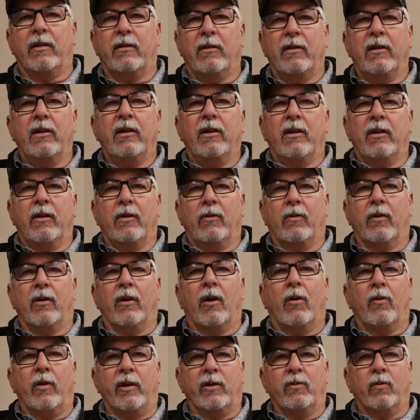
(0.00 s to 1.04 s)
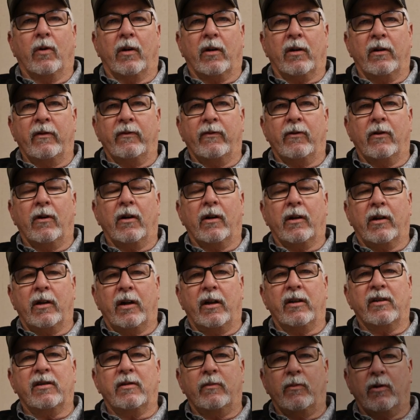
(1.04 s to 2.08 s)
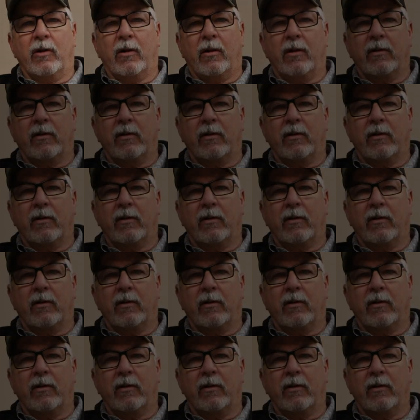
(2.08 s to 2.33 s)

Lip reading: that we're always working for our customer